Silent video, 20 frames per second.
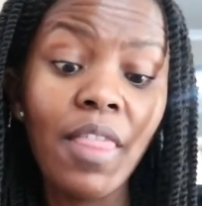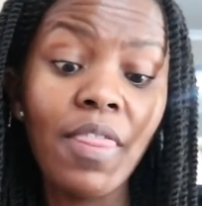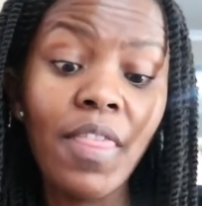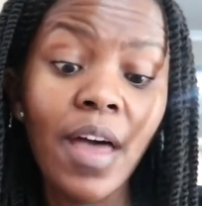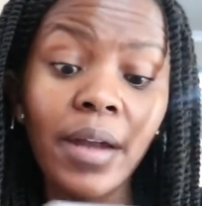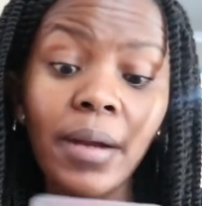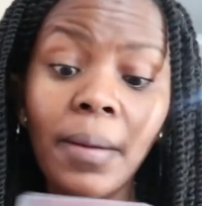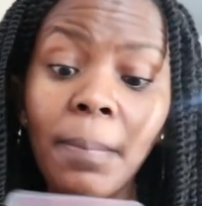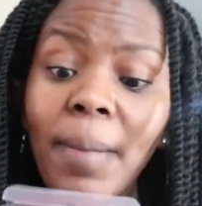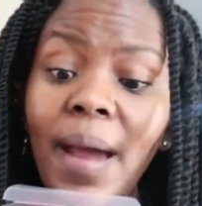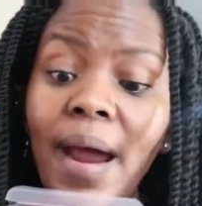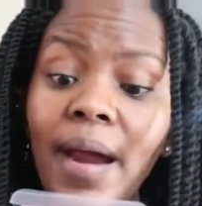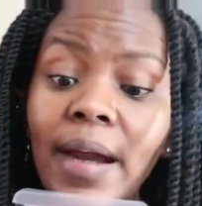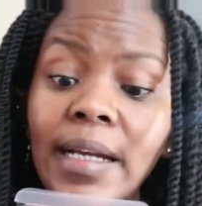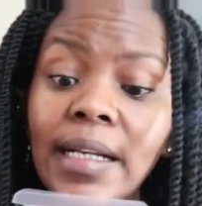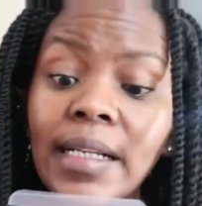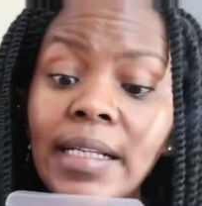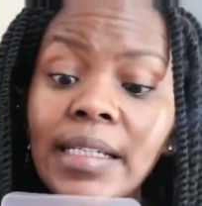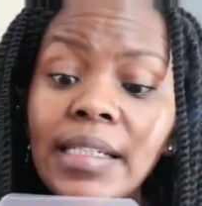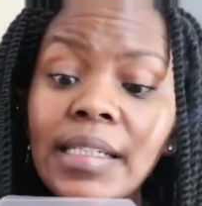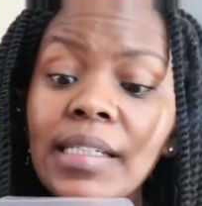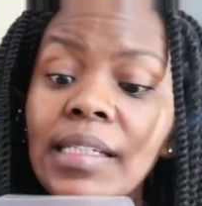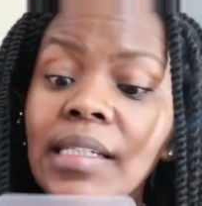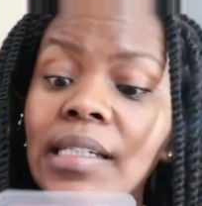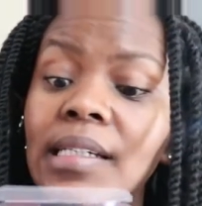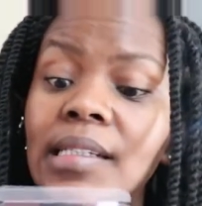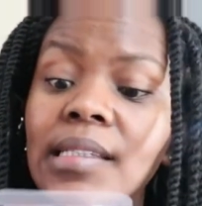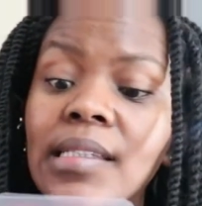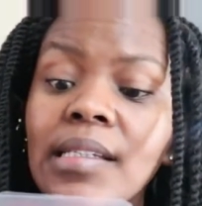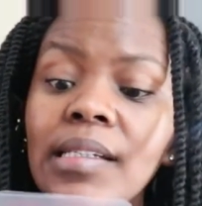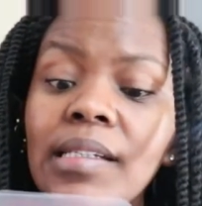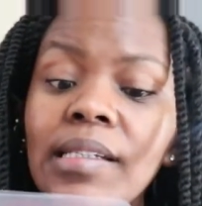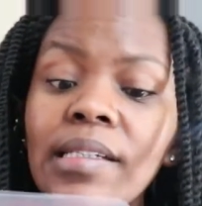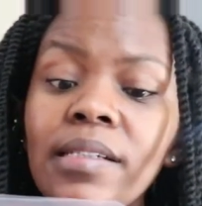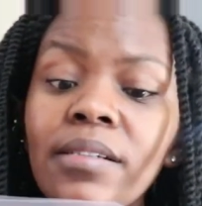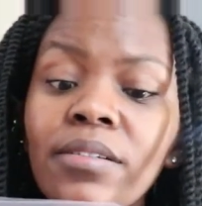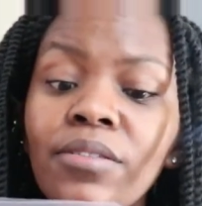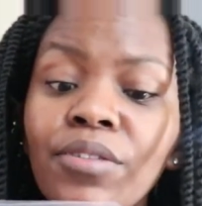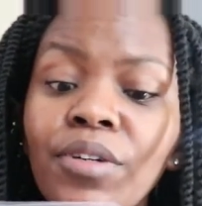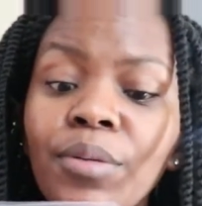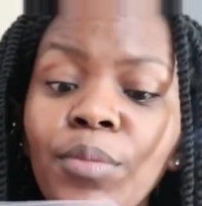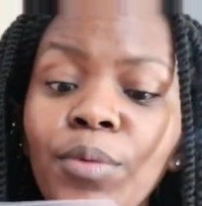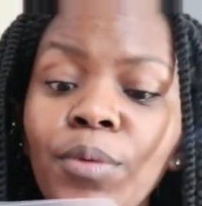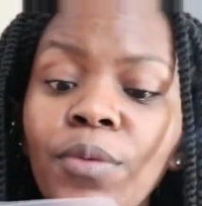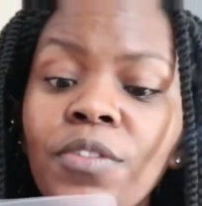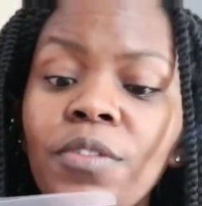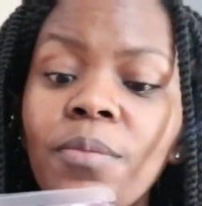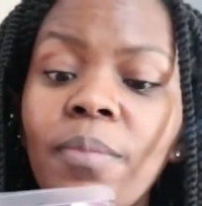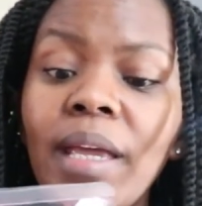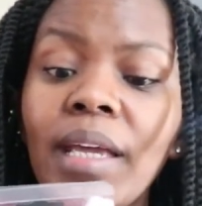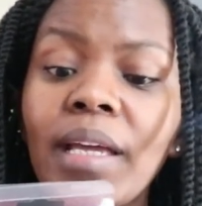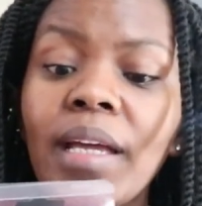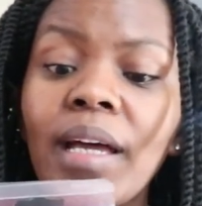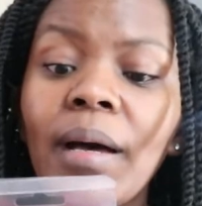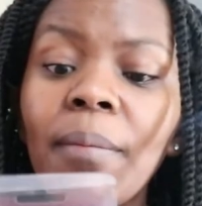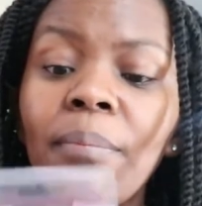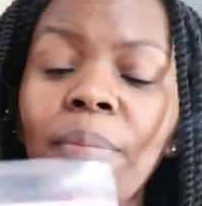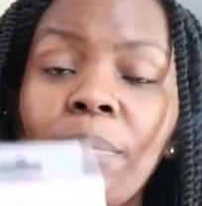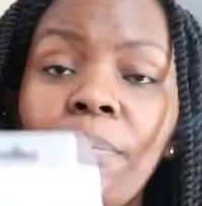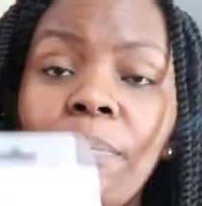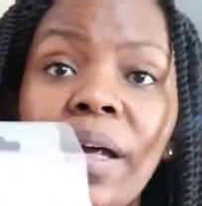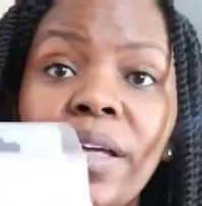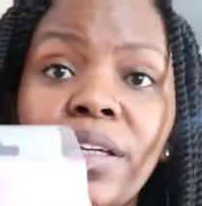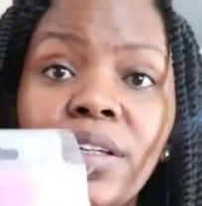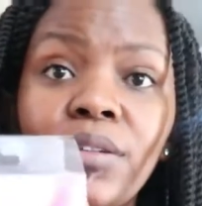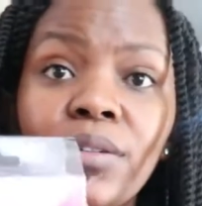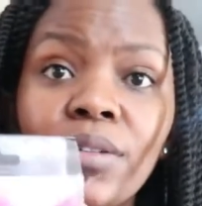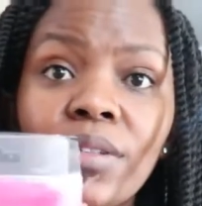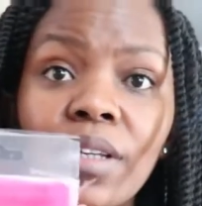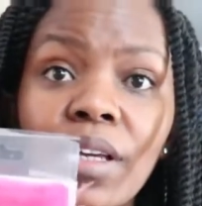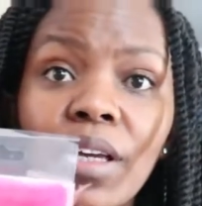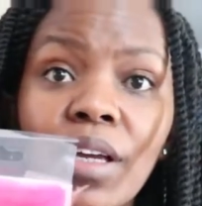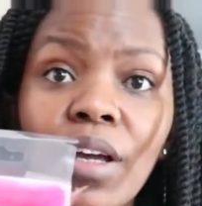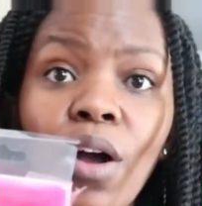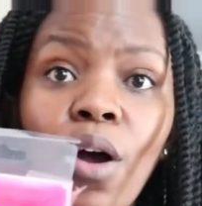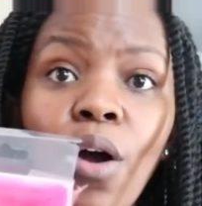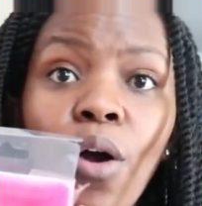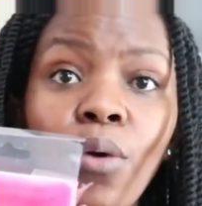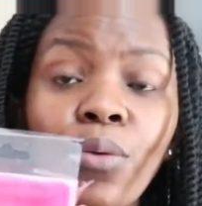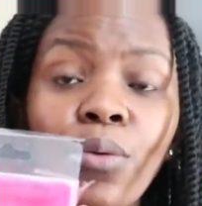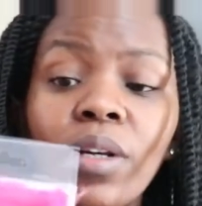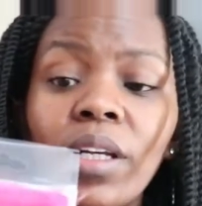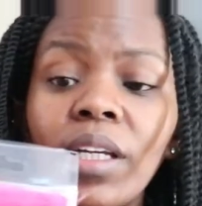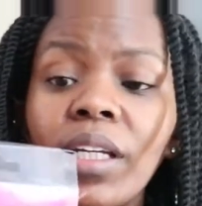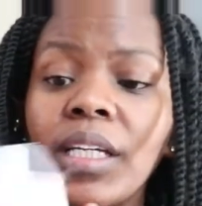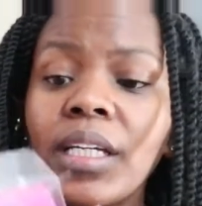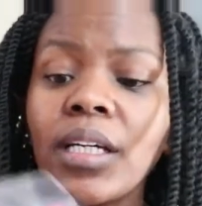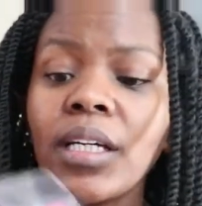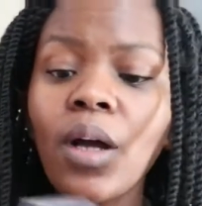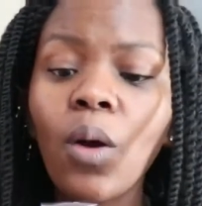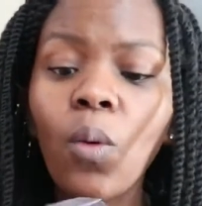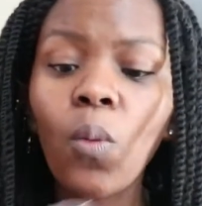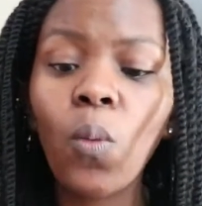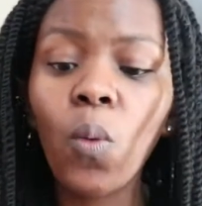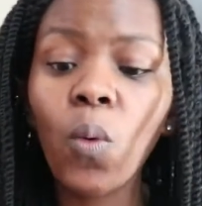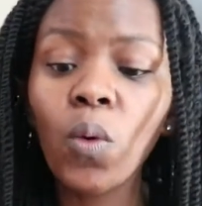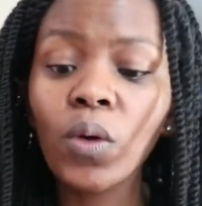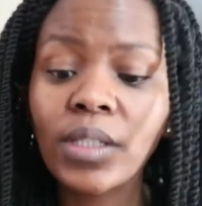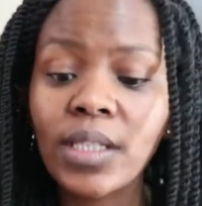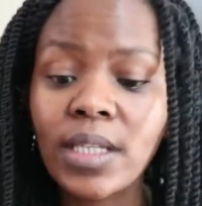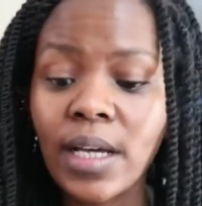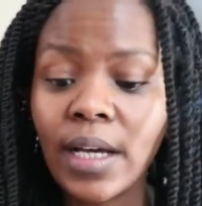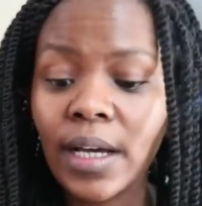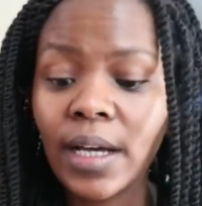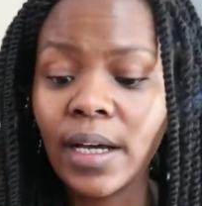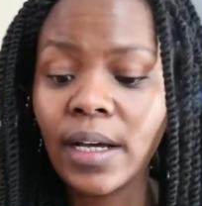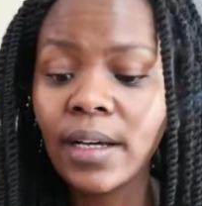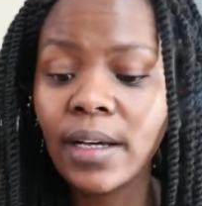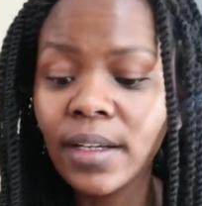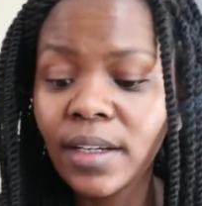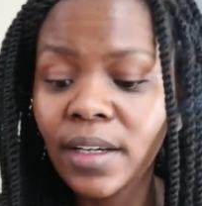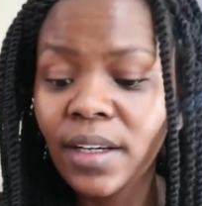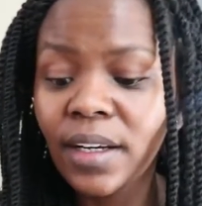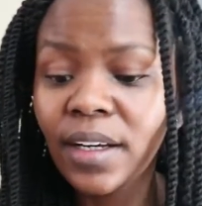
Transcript: that apparently easily removes makeup by using only water.